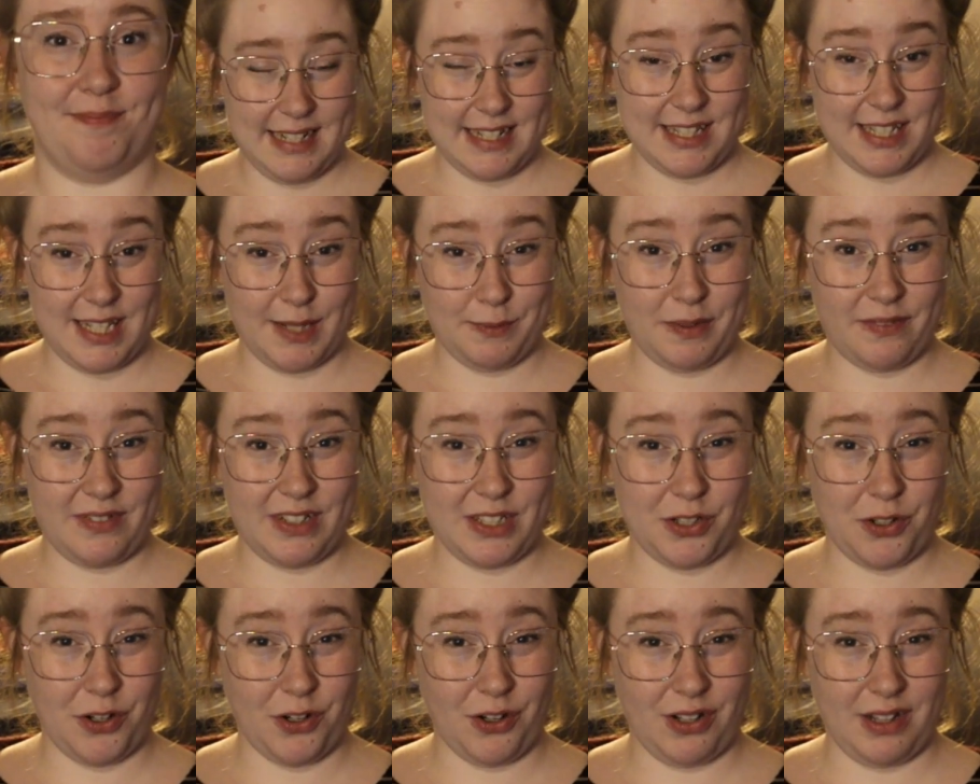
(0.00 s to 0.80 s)
Some of
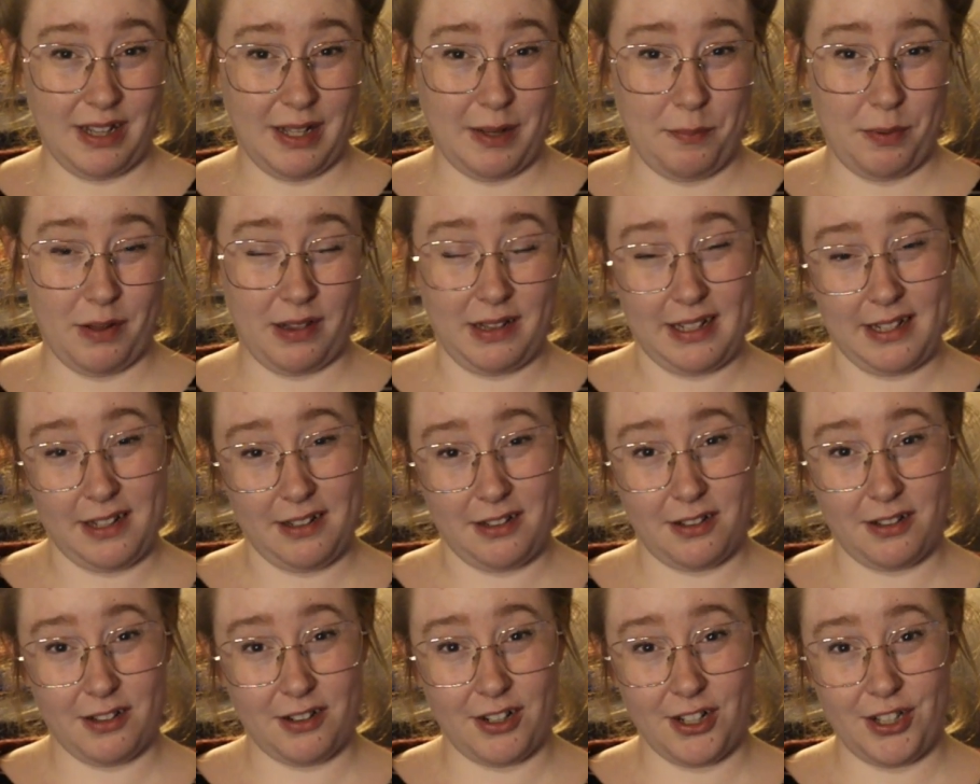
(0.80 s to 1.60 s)
his early
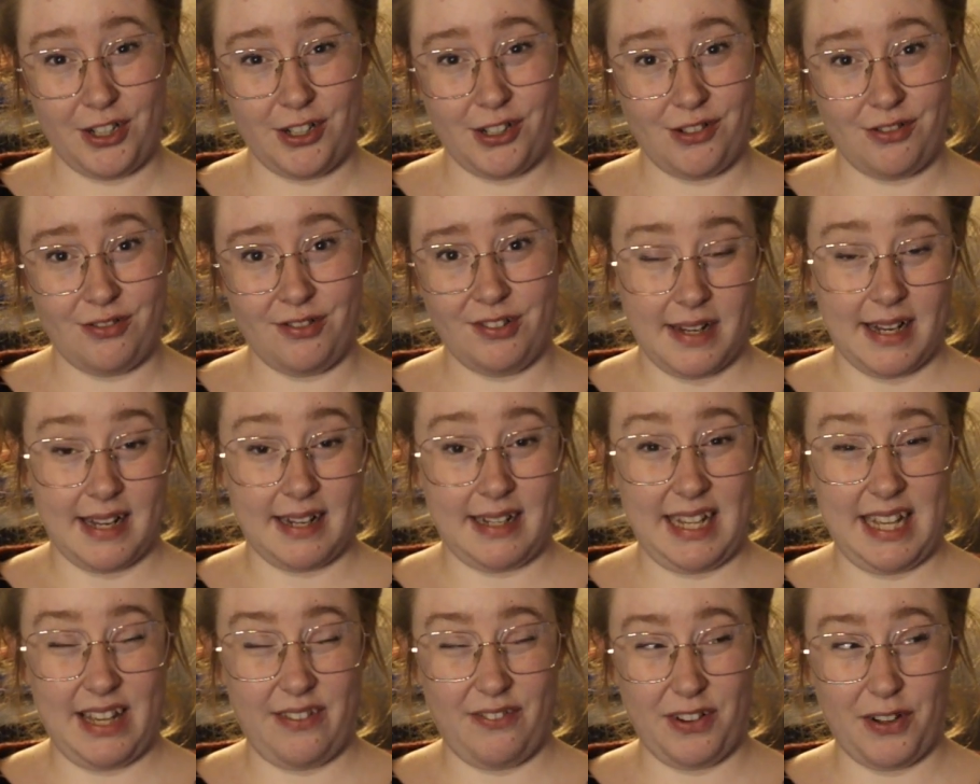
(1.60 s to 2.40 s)
political cartoons
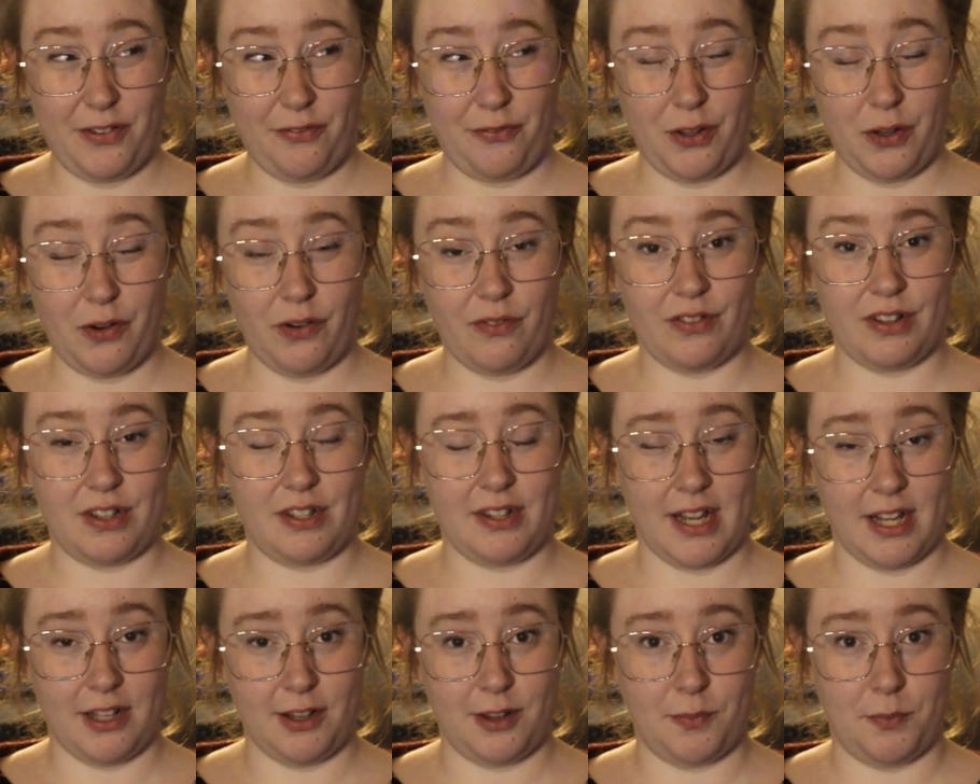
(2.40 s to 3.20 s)
and even a few of his
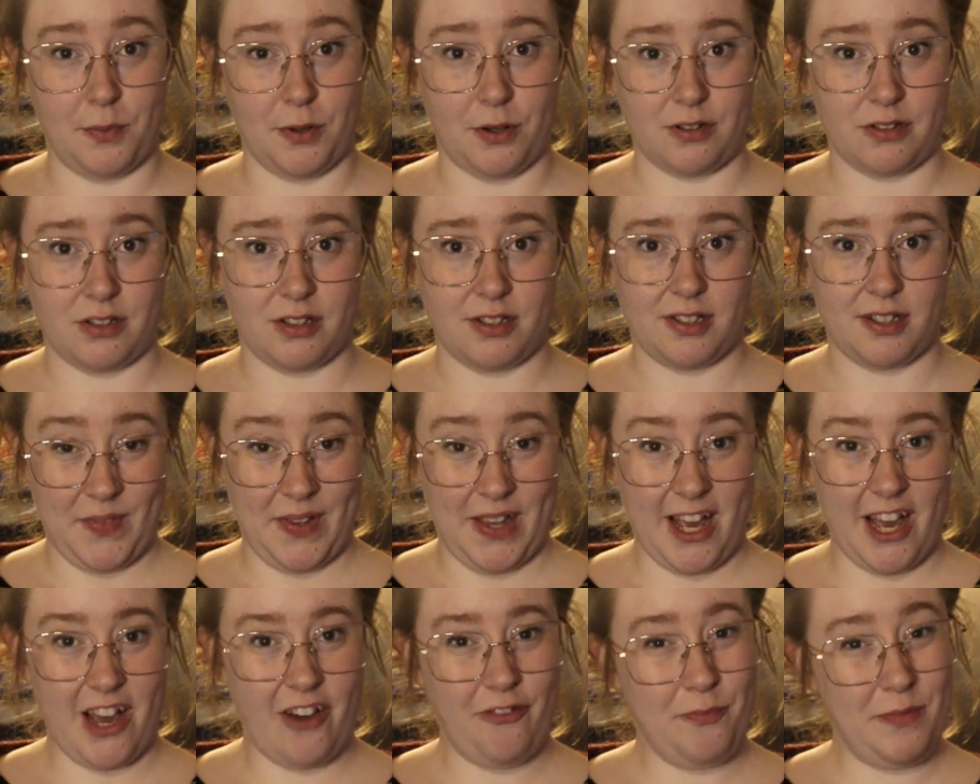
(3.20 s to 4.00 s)
kids' books
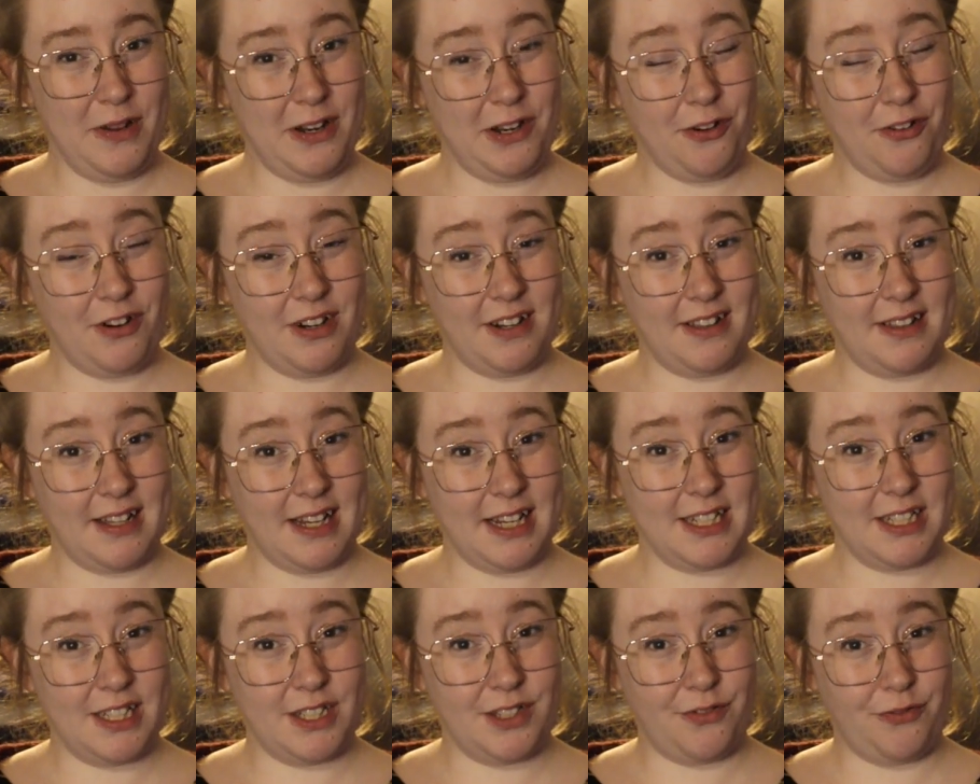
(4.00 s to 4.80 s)
have been
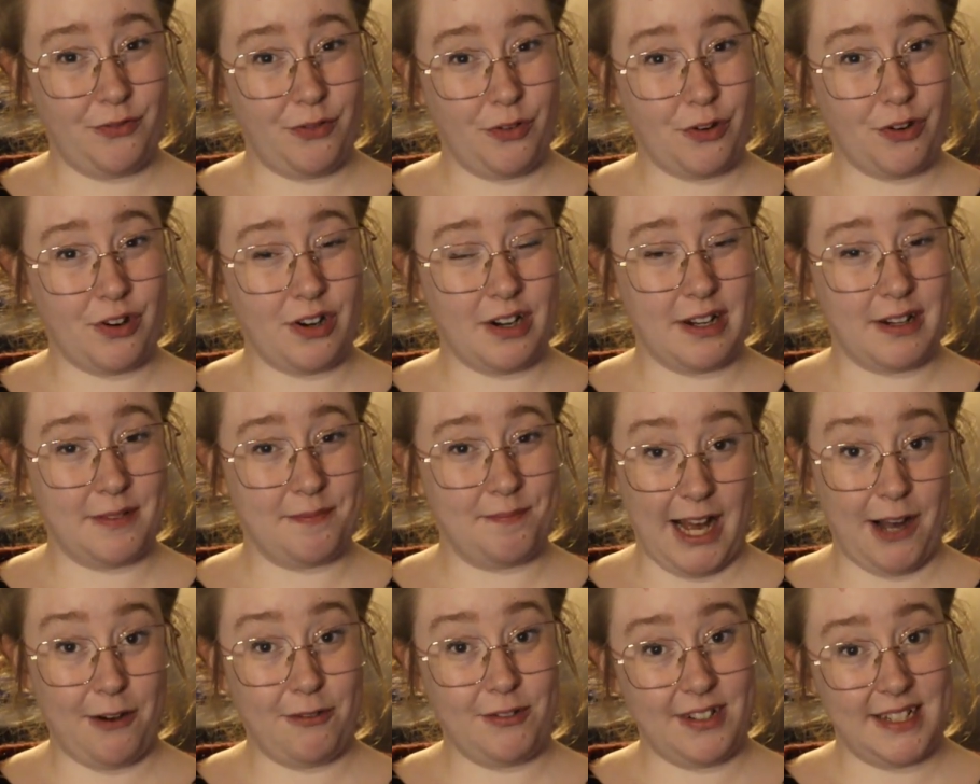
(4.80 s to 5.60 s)
criticized for
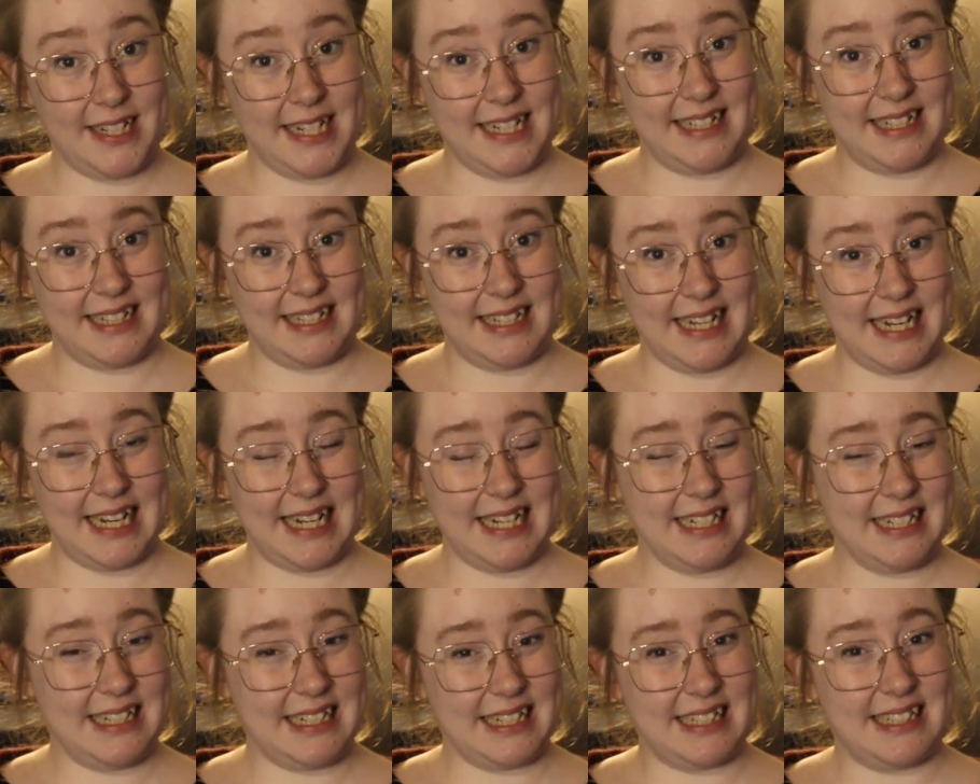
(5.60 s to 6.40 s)
outdated
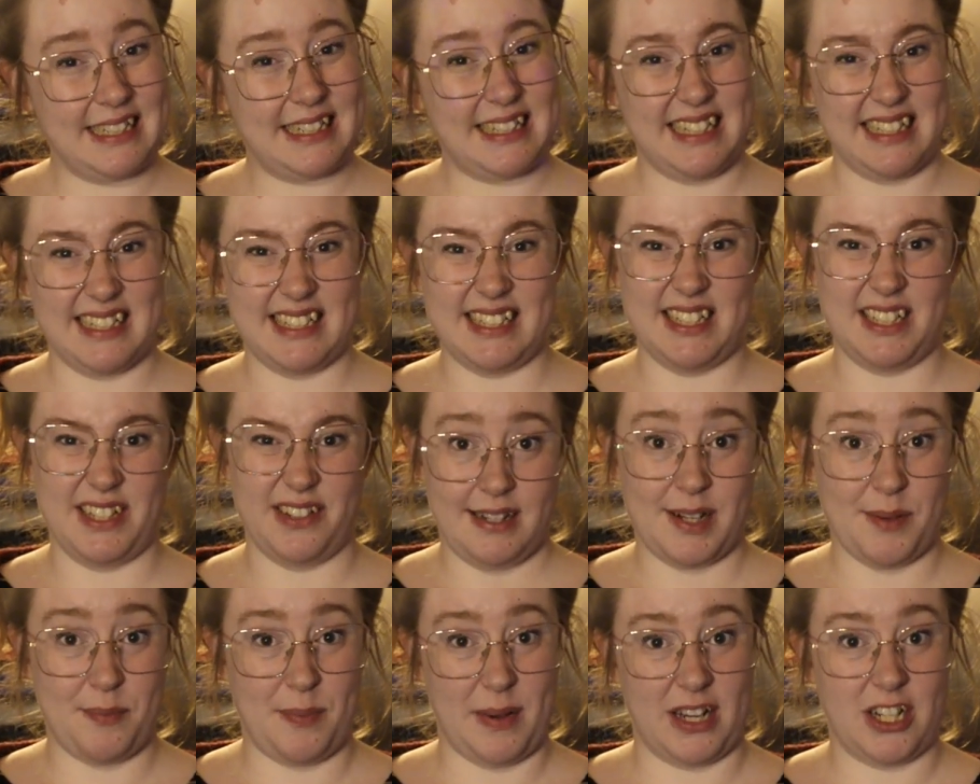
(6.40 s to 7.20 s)
and insensitive
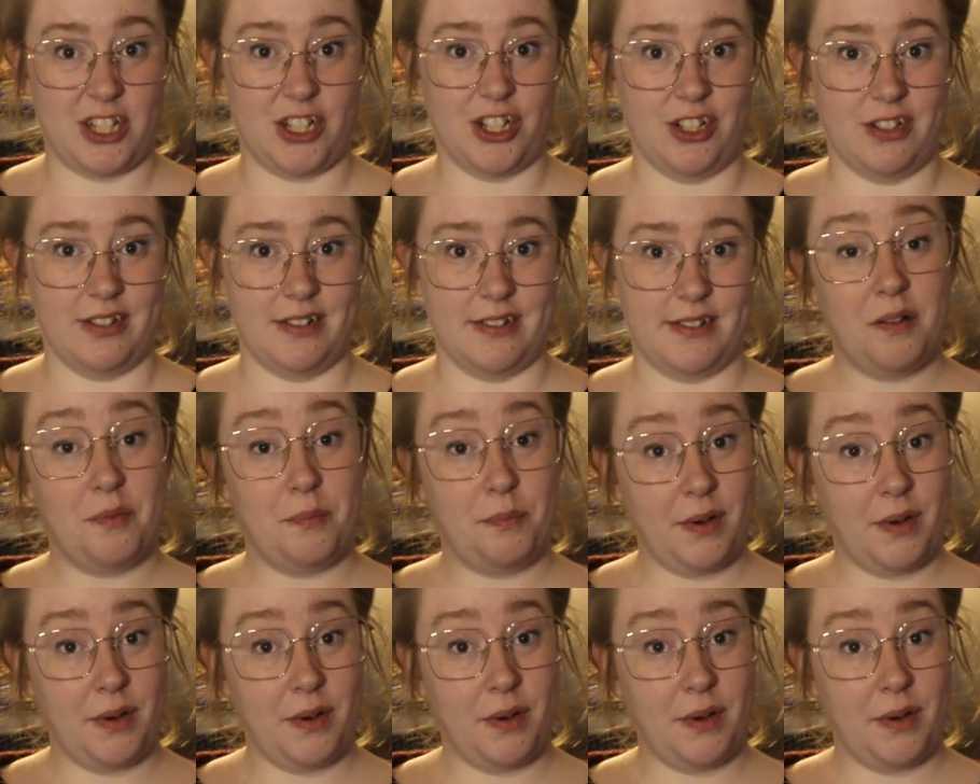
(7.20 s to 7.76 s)
depictions.